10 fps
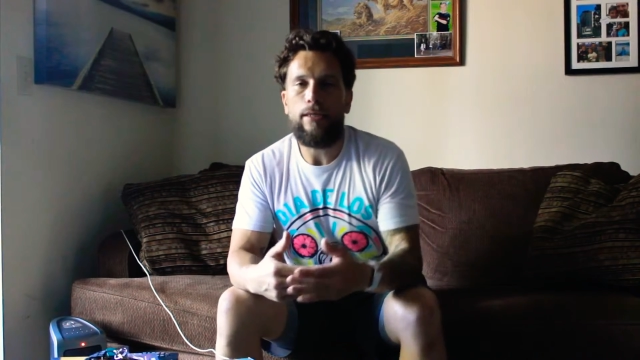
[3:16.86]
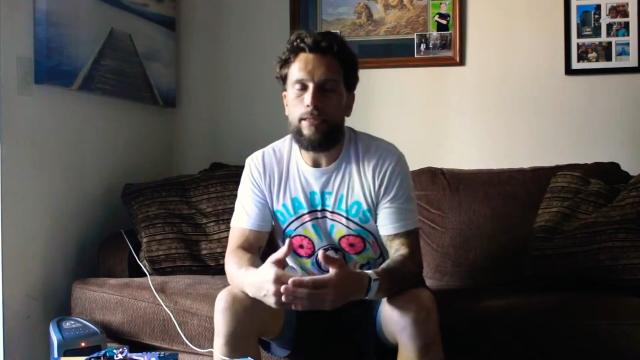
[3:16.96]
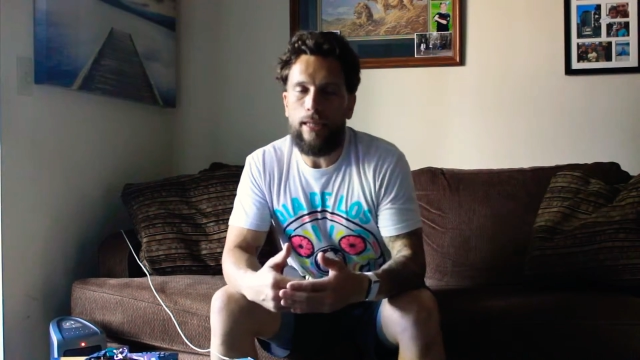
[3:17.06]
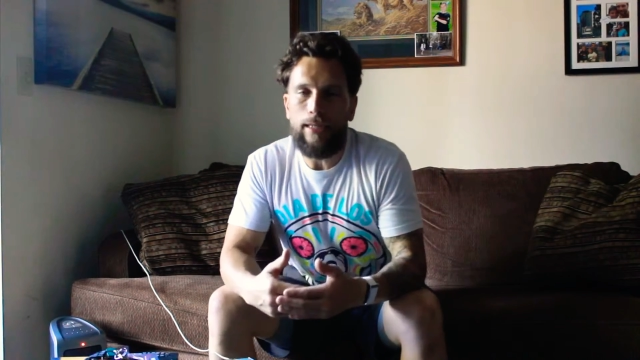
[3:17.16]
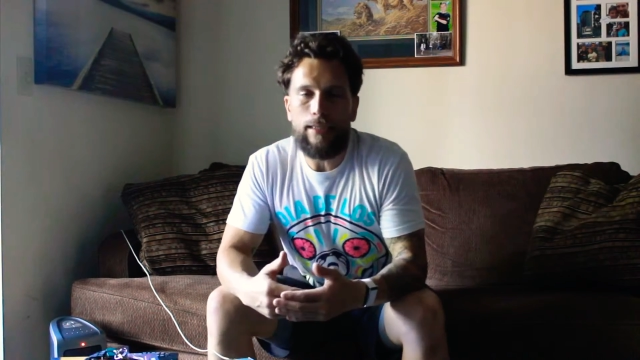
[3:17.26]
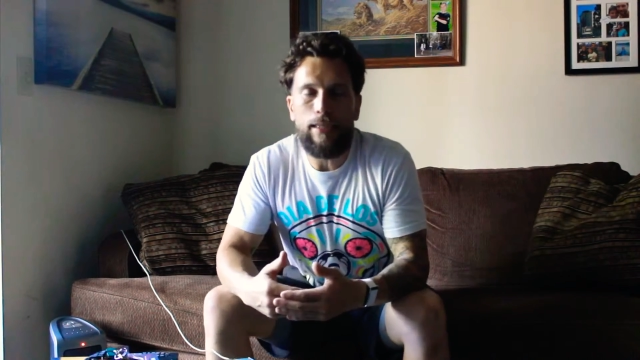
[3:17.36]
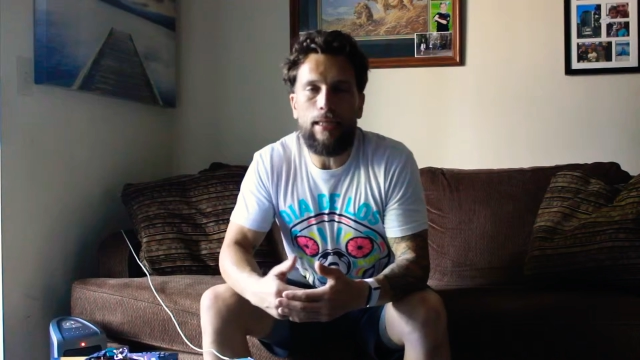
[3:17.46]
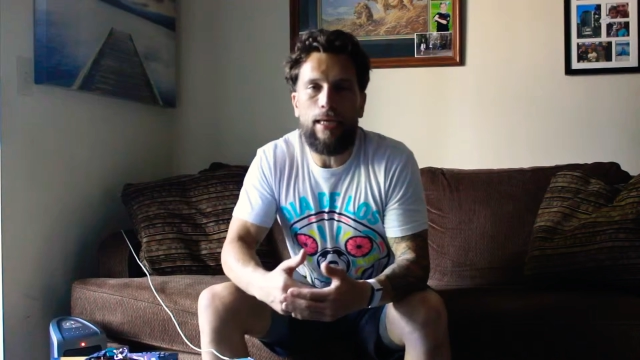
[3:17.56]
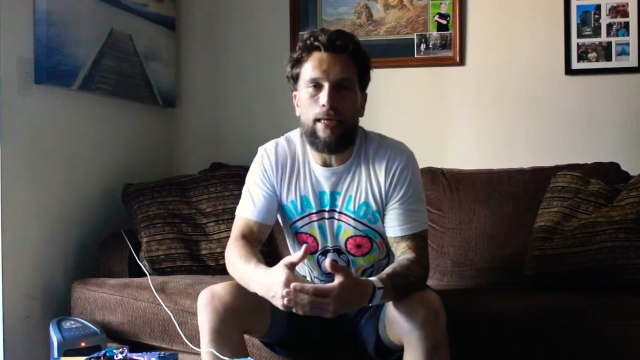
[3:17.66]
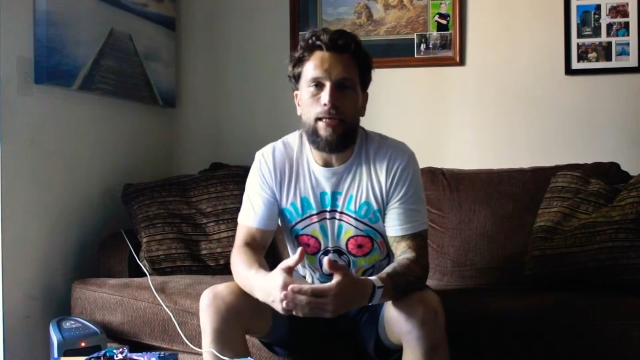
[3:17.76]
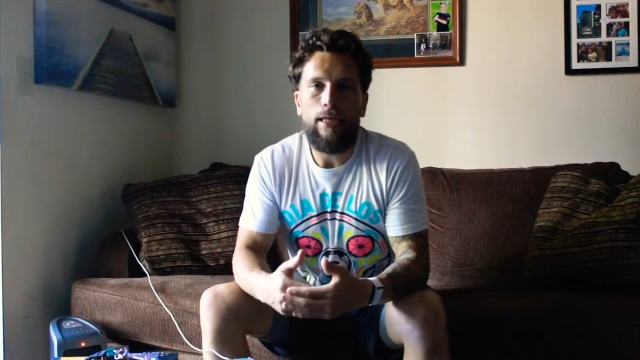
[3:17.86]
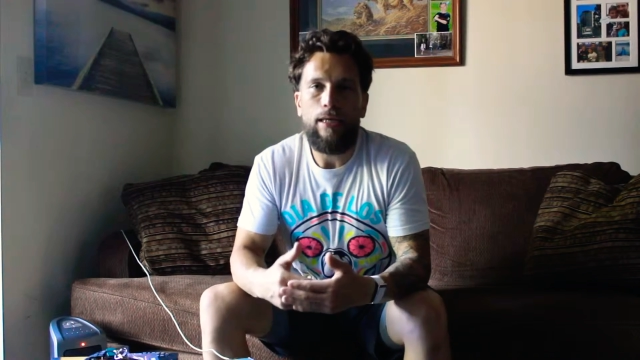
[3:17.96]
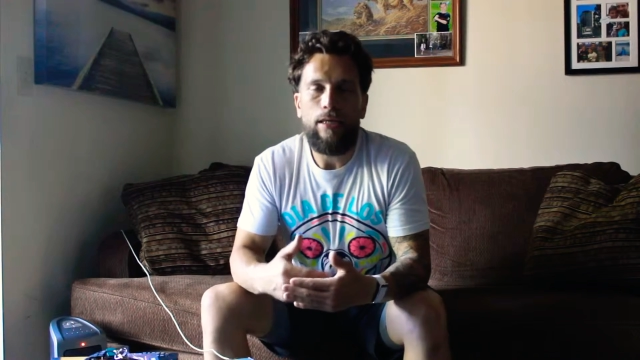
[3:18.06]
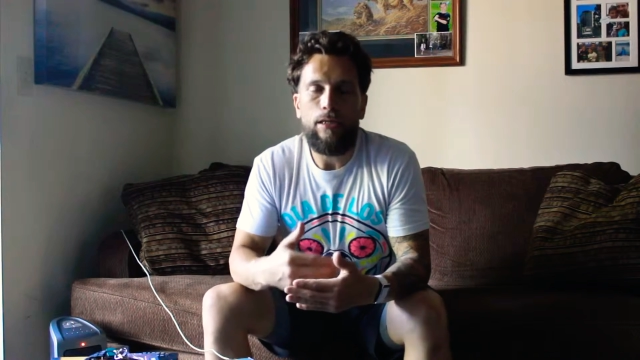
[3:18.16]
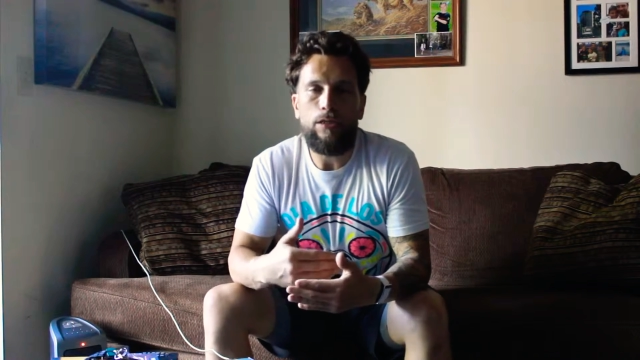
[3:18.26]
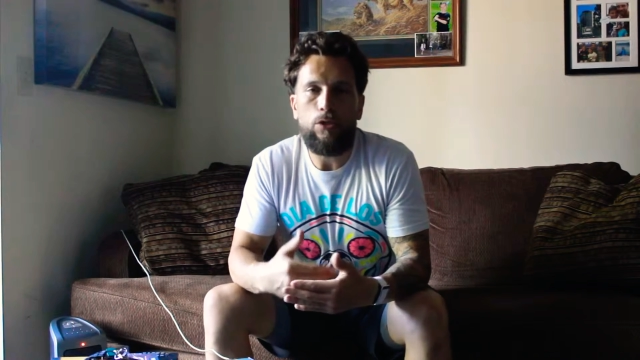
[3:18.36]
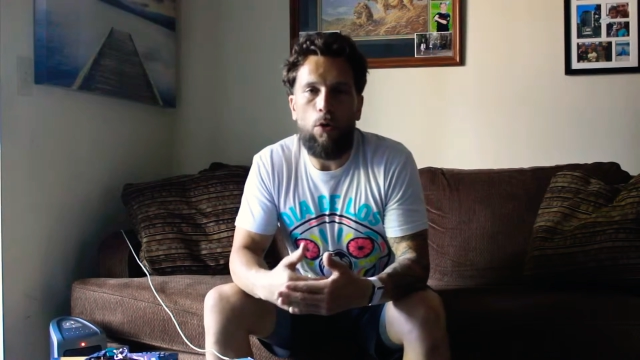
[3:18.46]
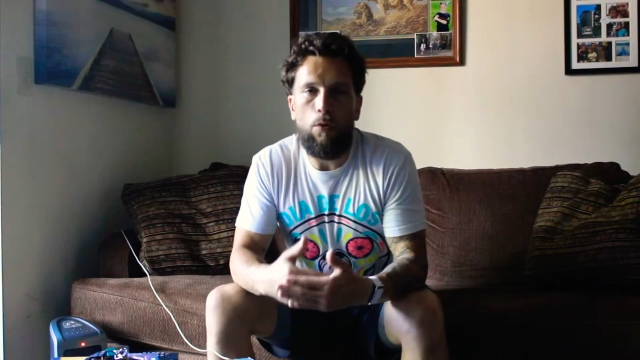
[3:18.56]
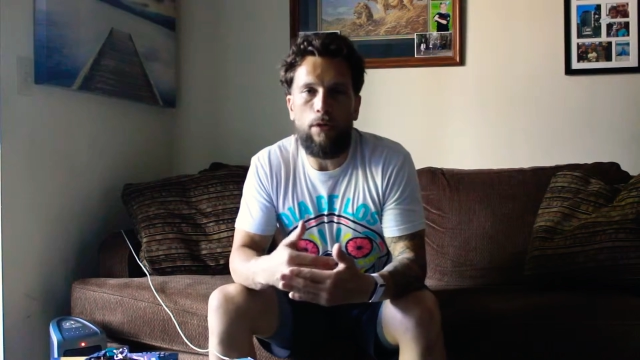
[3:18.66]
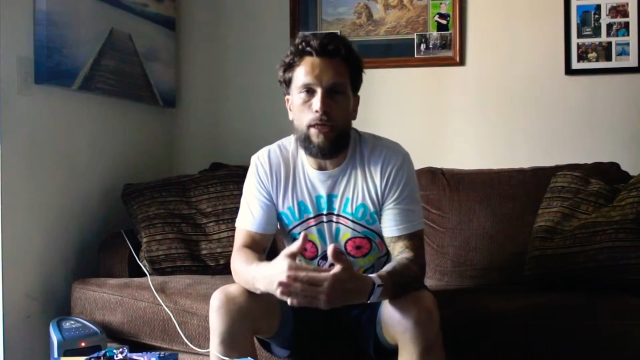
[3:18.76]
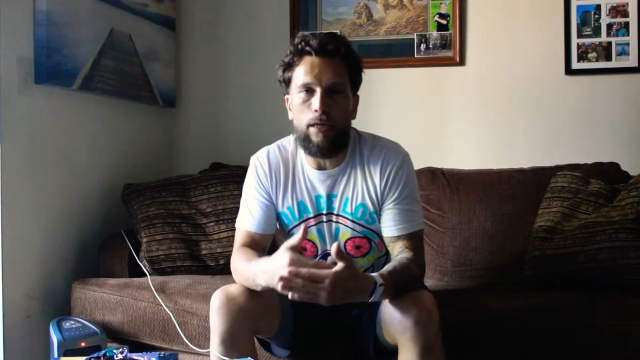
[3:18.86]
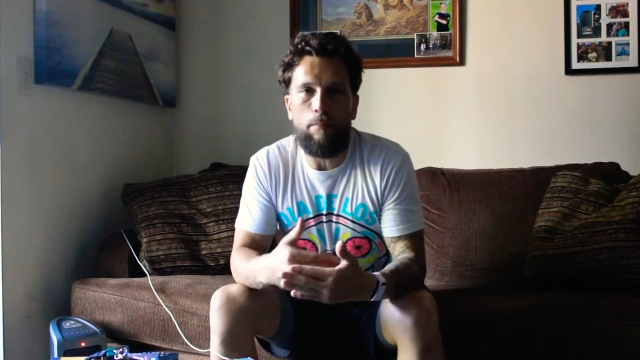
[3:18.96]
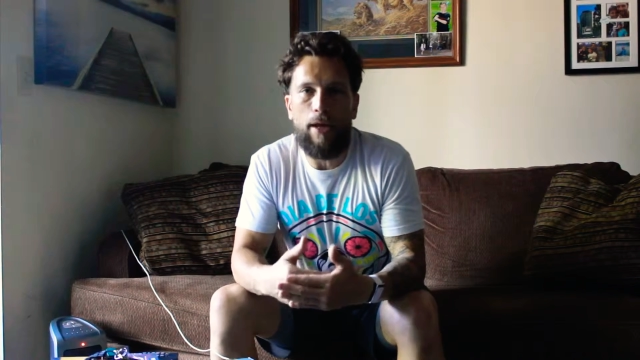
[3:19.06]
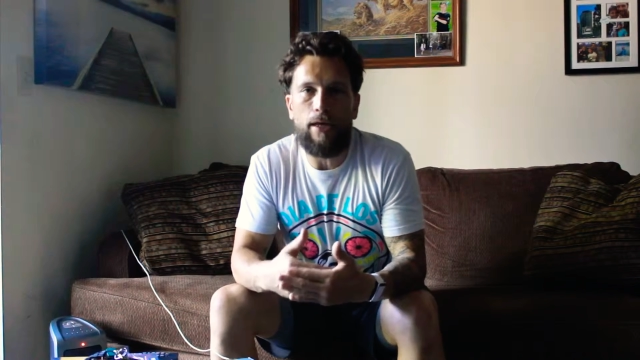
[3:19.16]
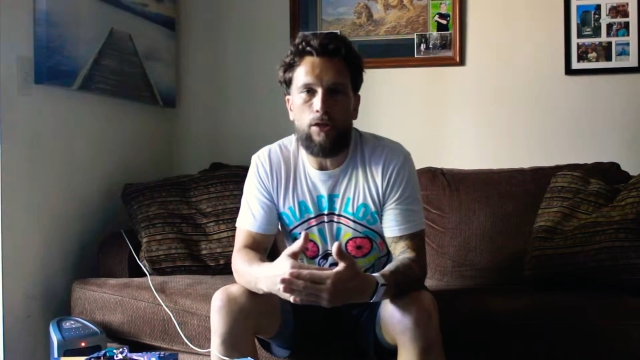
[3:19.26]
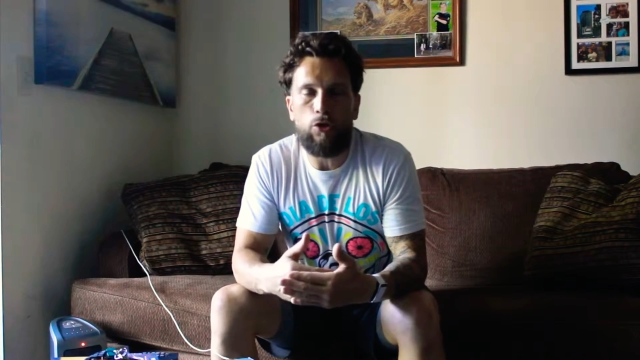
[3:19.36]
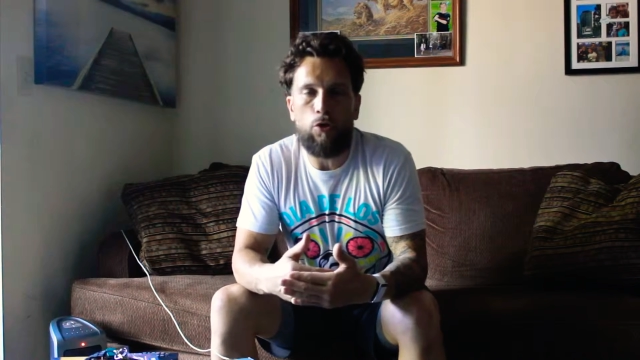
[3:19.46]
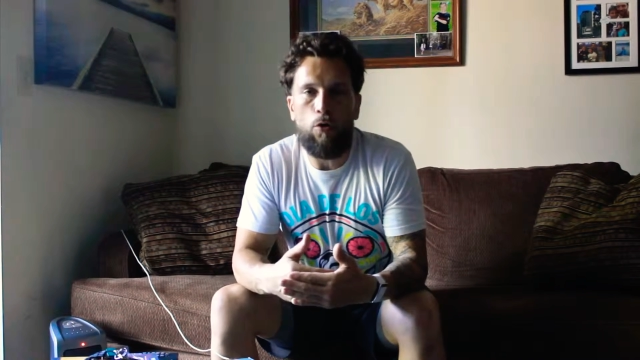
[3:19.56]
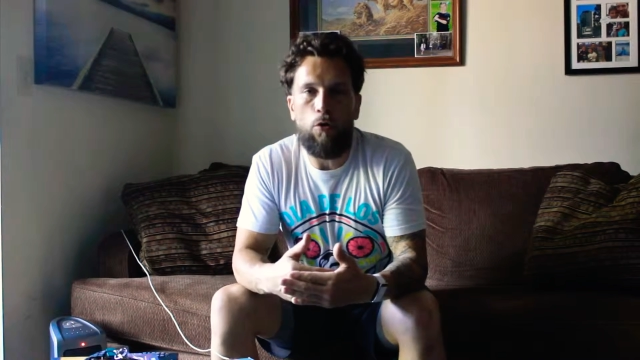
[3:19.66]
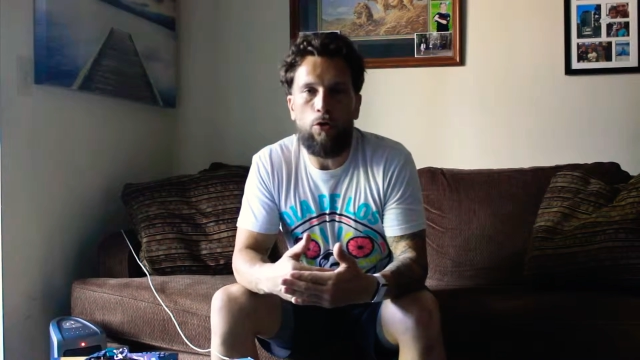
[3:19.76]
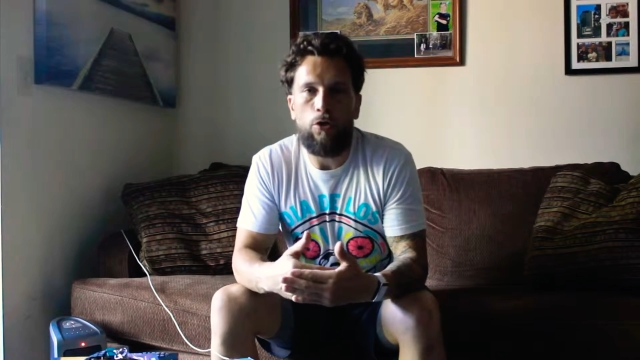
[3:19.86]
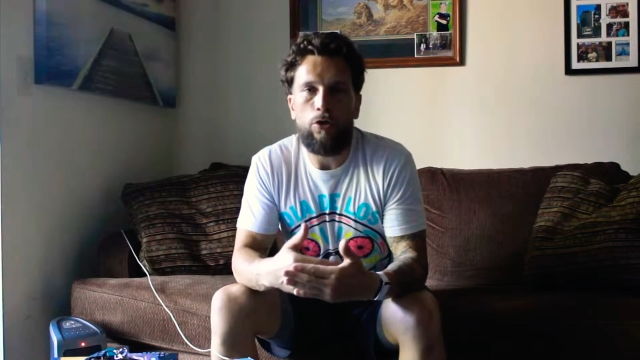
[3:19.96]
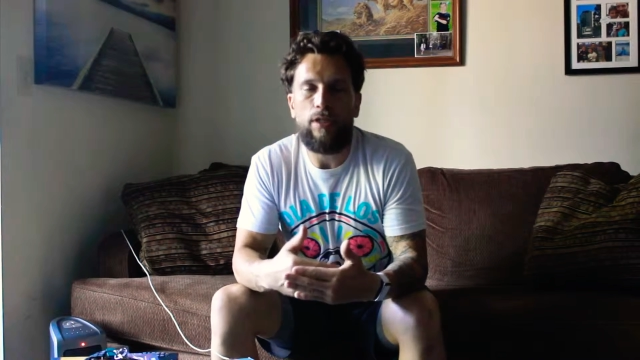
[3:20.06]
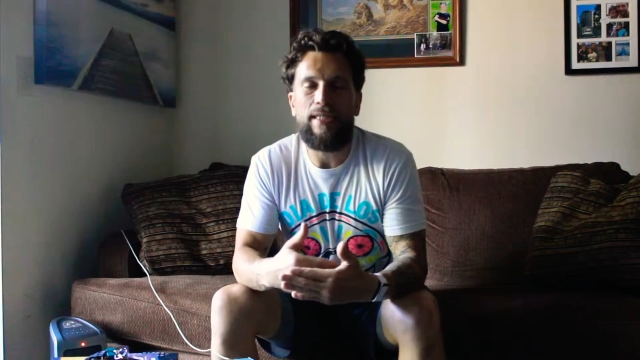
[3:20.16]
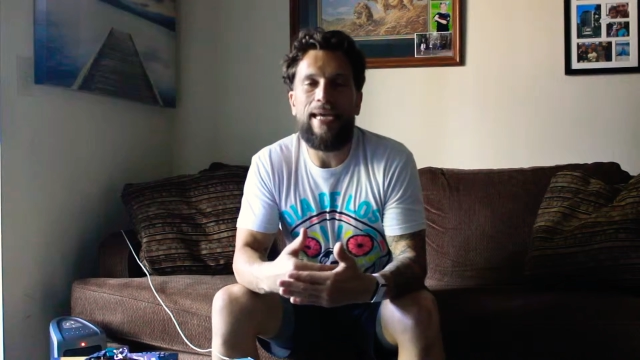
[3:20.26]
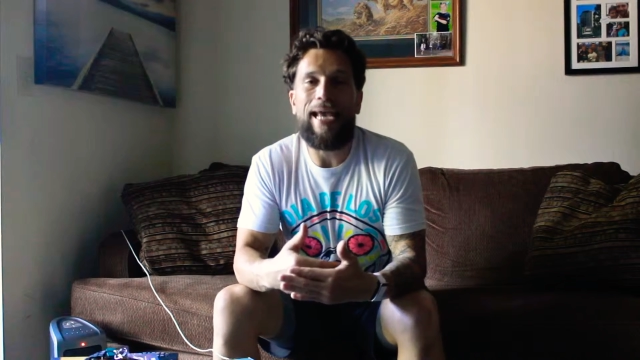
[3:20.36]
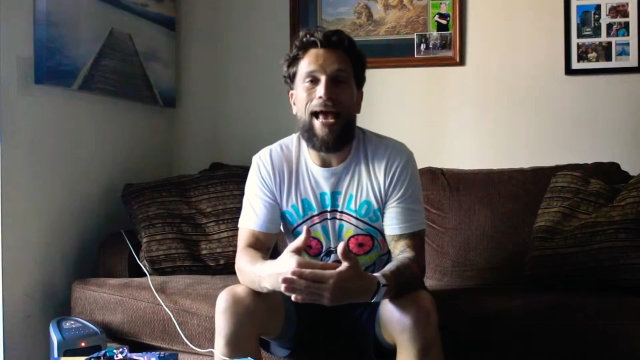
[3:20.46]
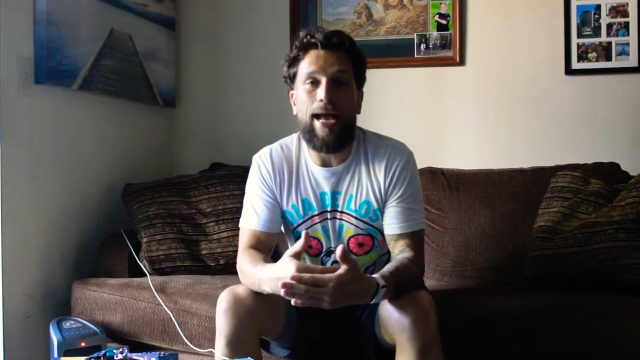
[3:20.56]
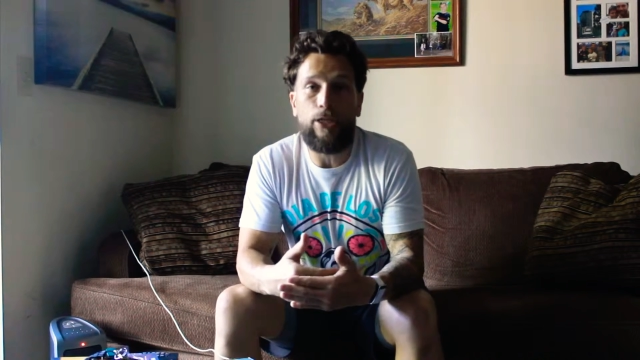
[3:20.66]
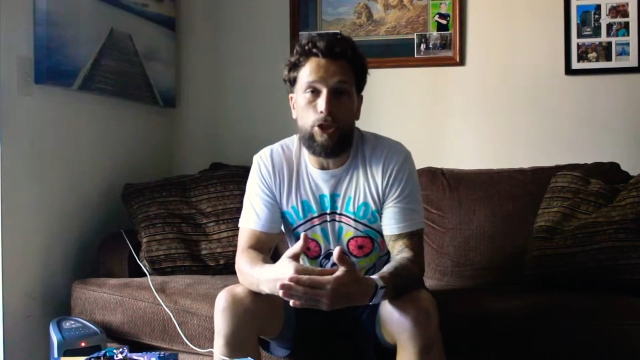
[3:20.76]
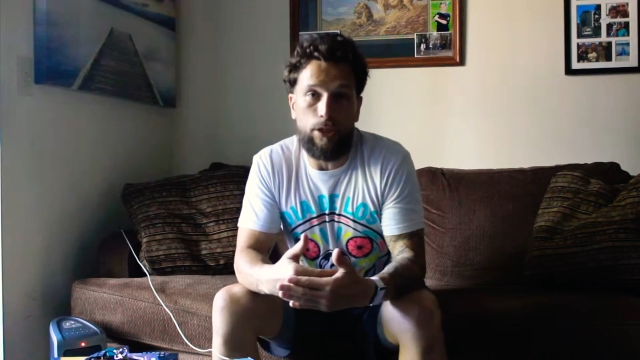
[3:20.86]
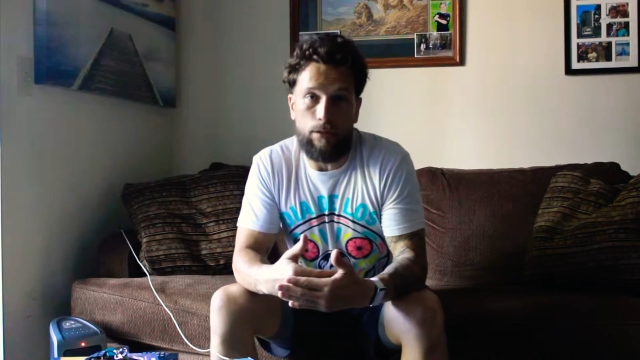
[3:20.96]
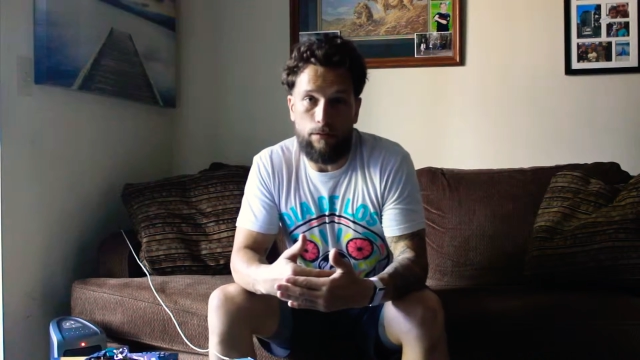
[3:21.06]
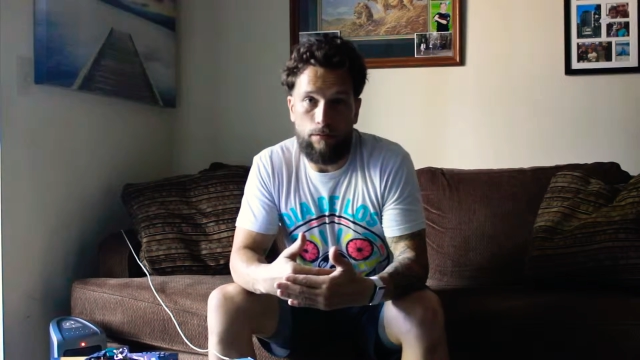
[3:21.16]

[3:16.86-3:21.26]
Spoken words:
See, that's the thing. It's totally in my control to take action.